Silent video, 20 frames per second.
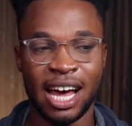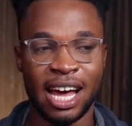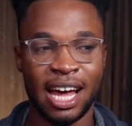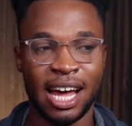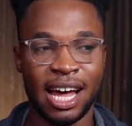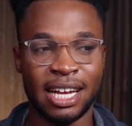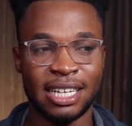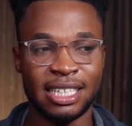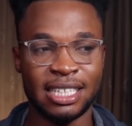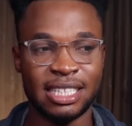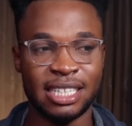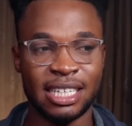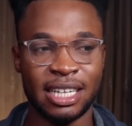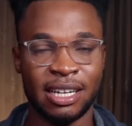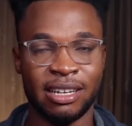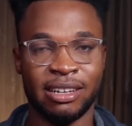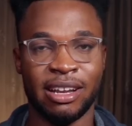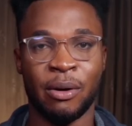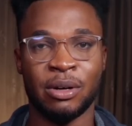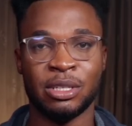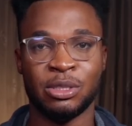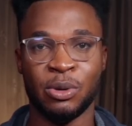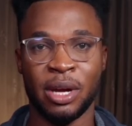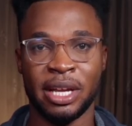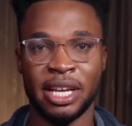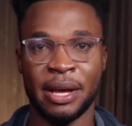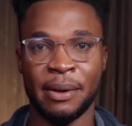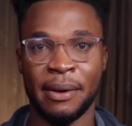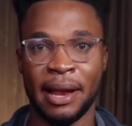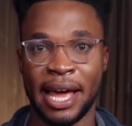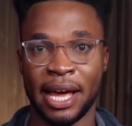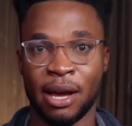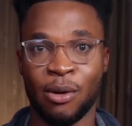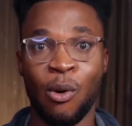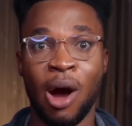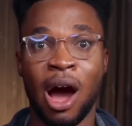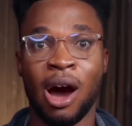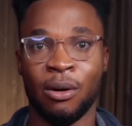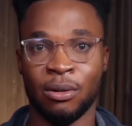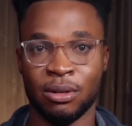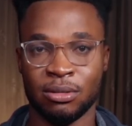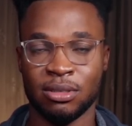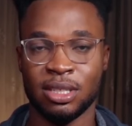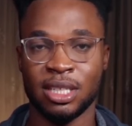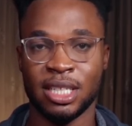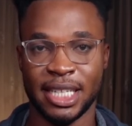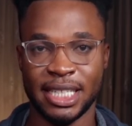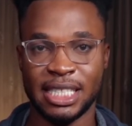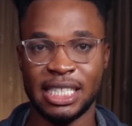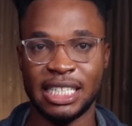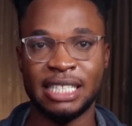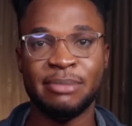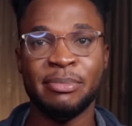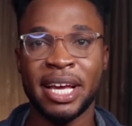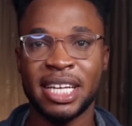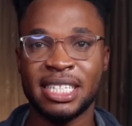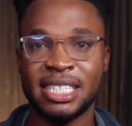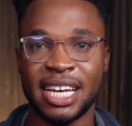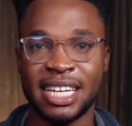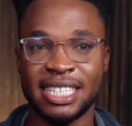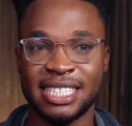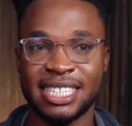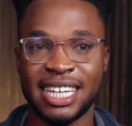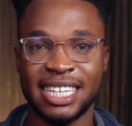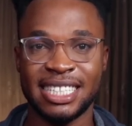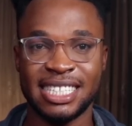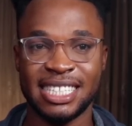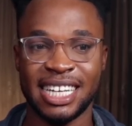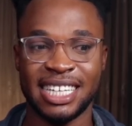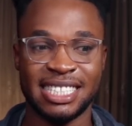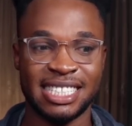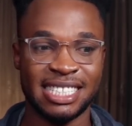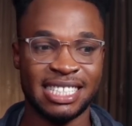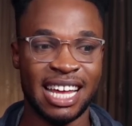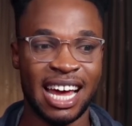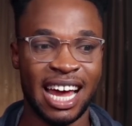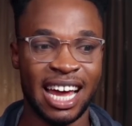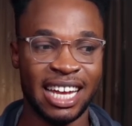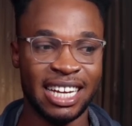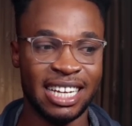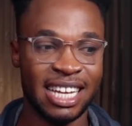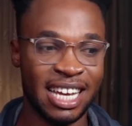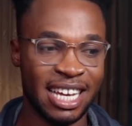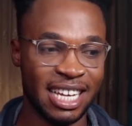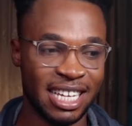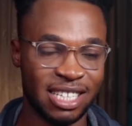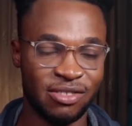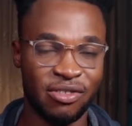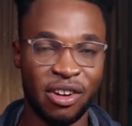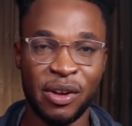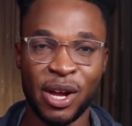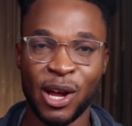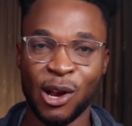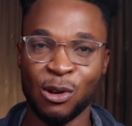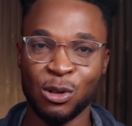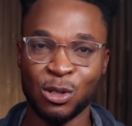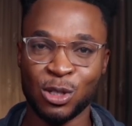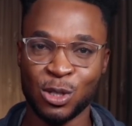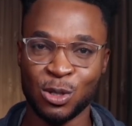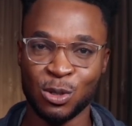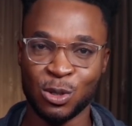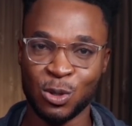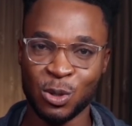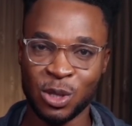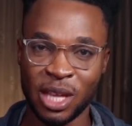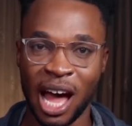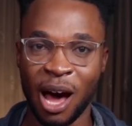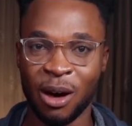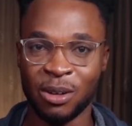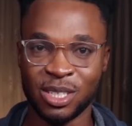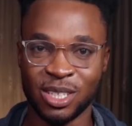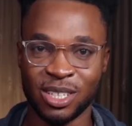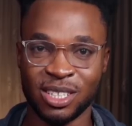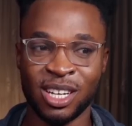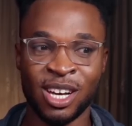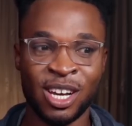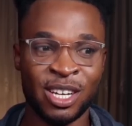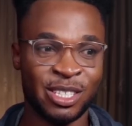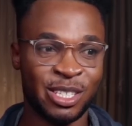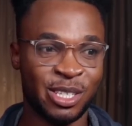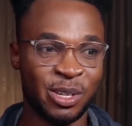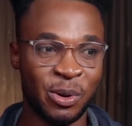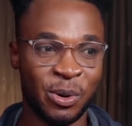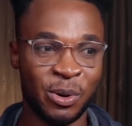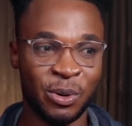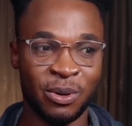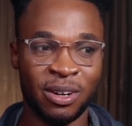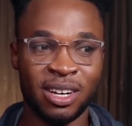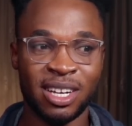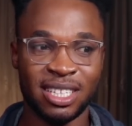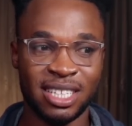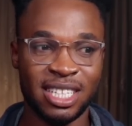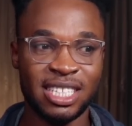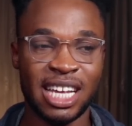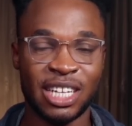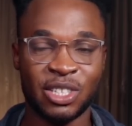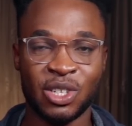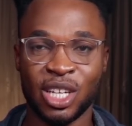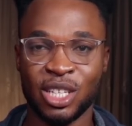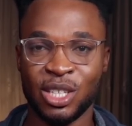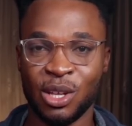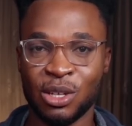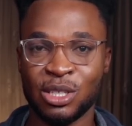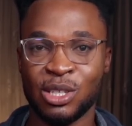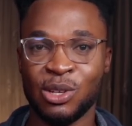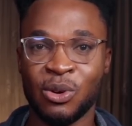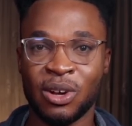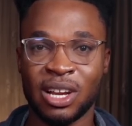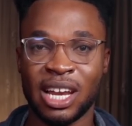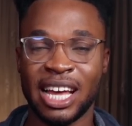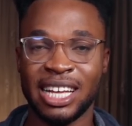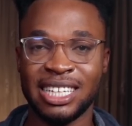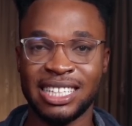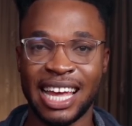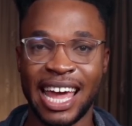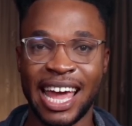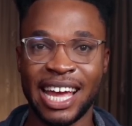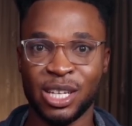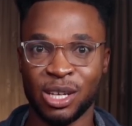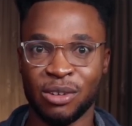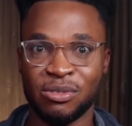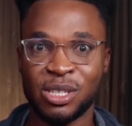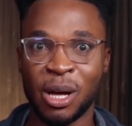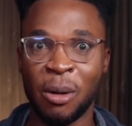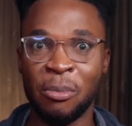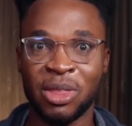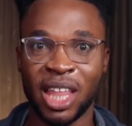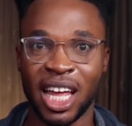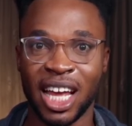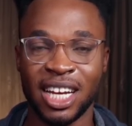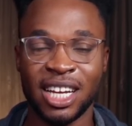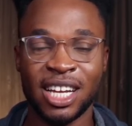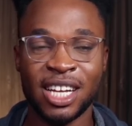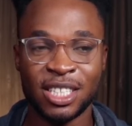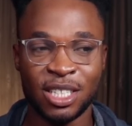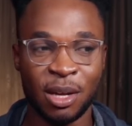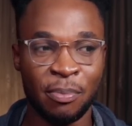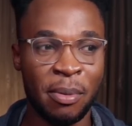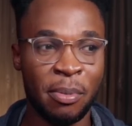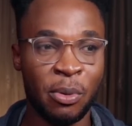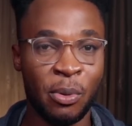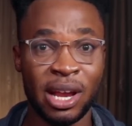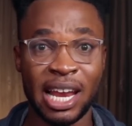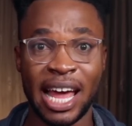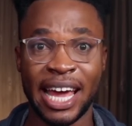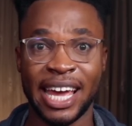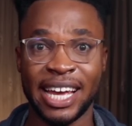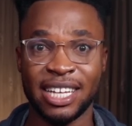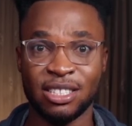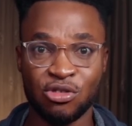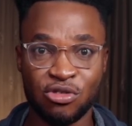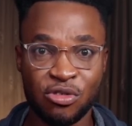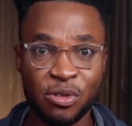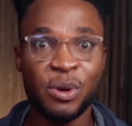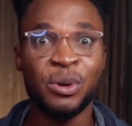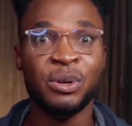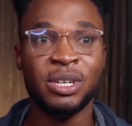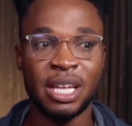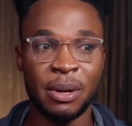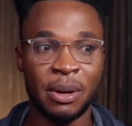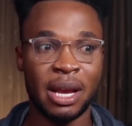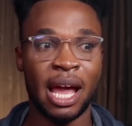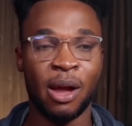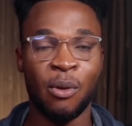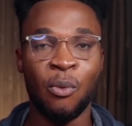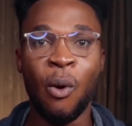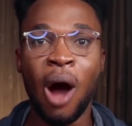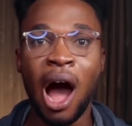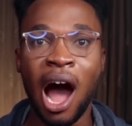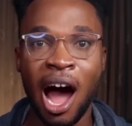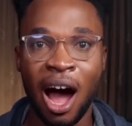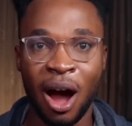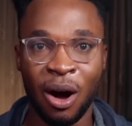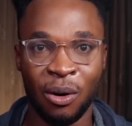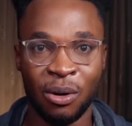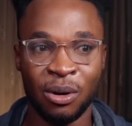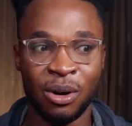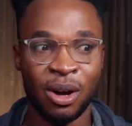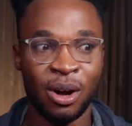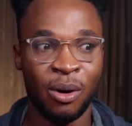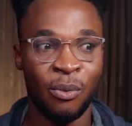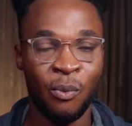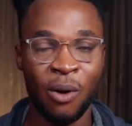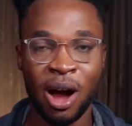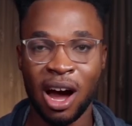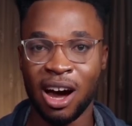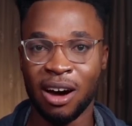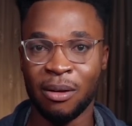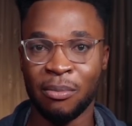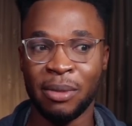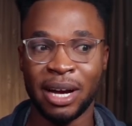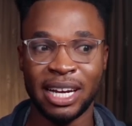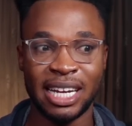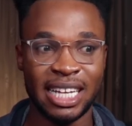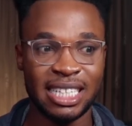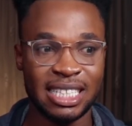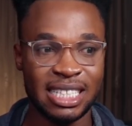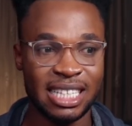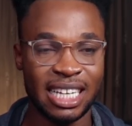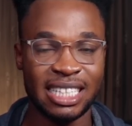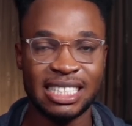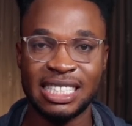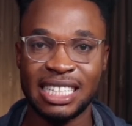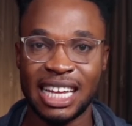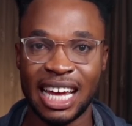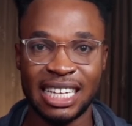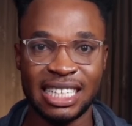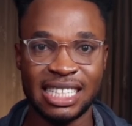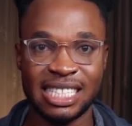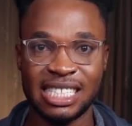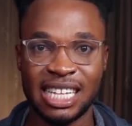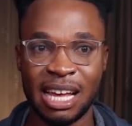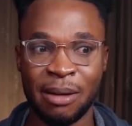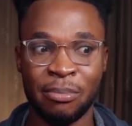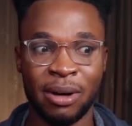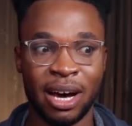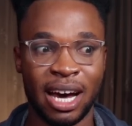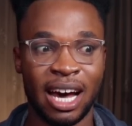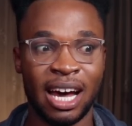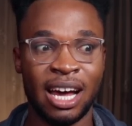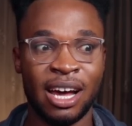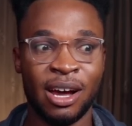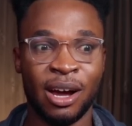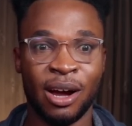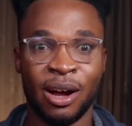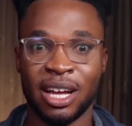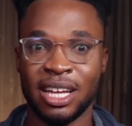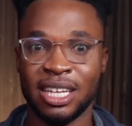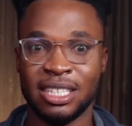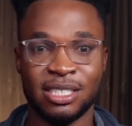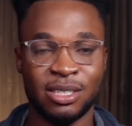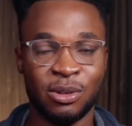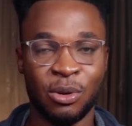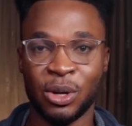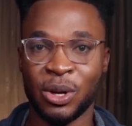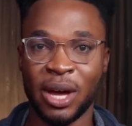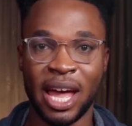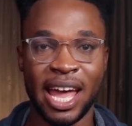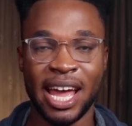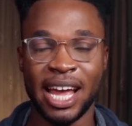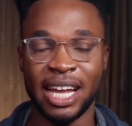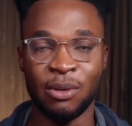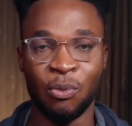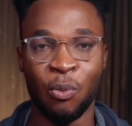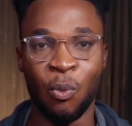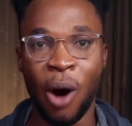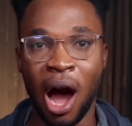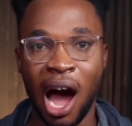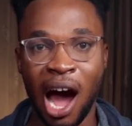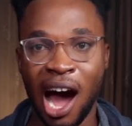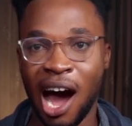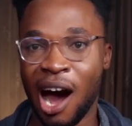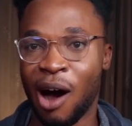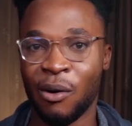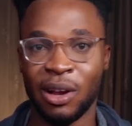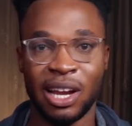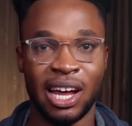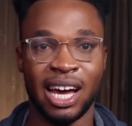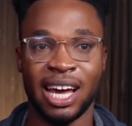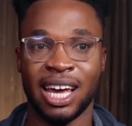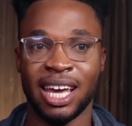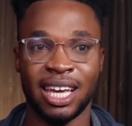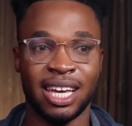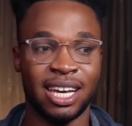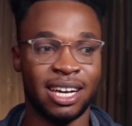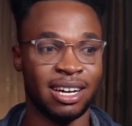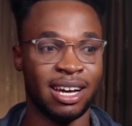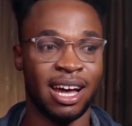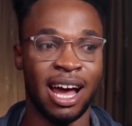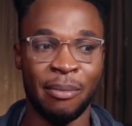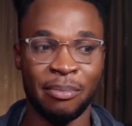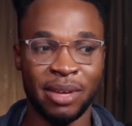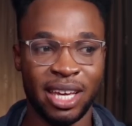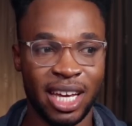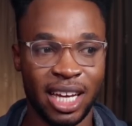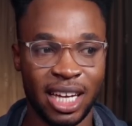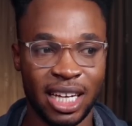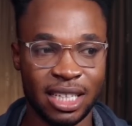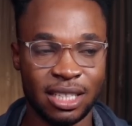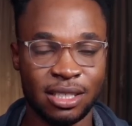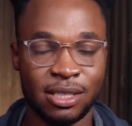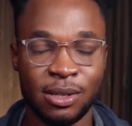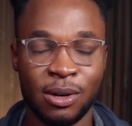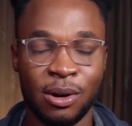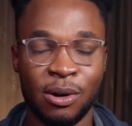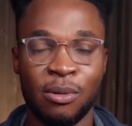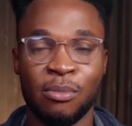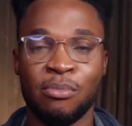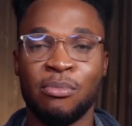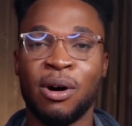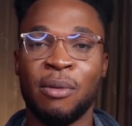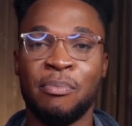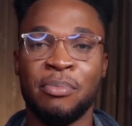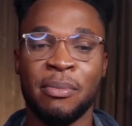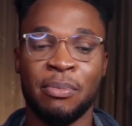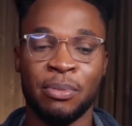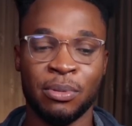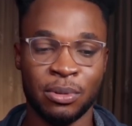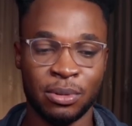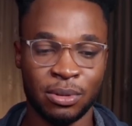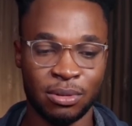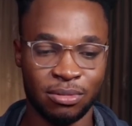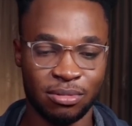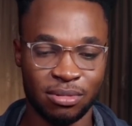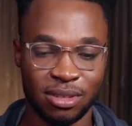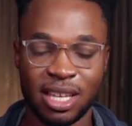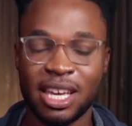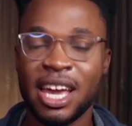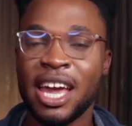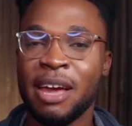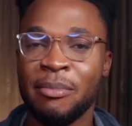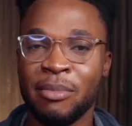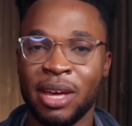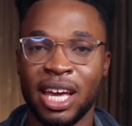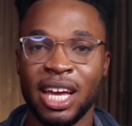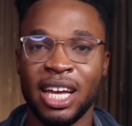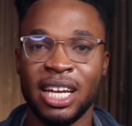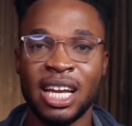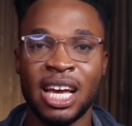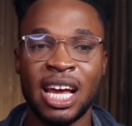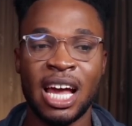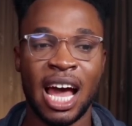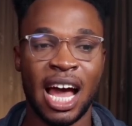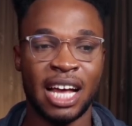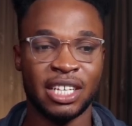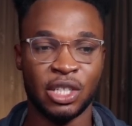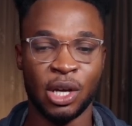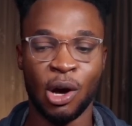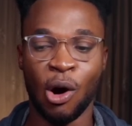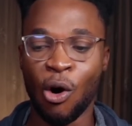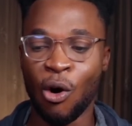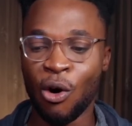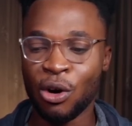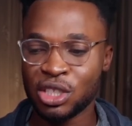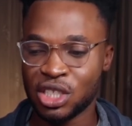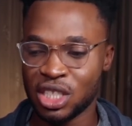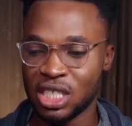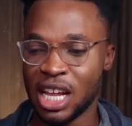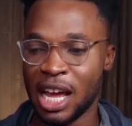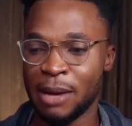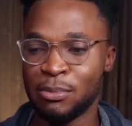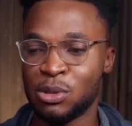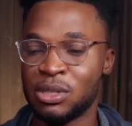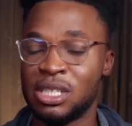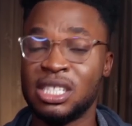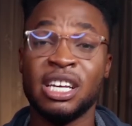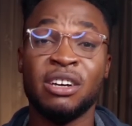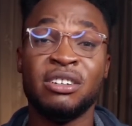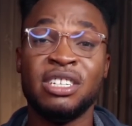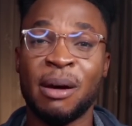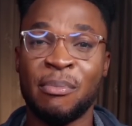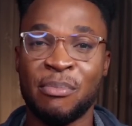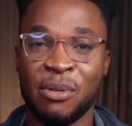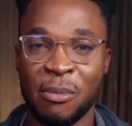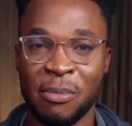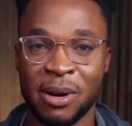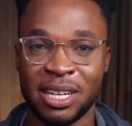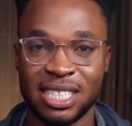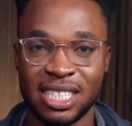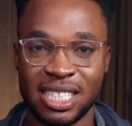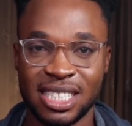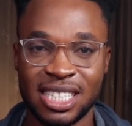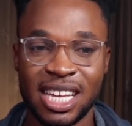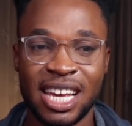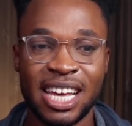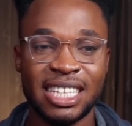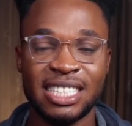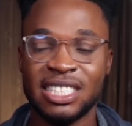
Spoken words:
And that was when they were like, wow, this makes sense. 1999 is very close to 2000. So this actually does look like the end of something. So people were like intrigued. They were like, wow, wow, by 1999 December, it's going to end. Wow, like I'm in. So more people came in and she urged them to sell their properties.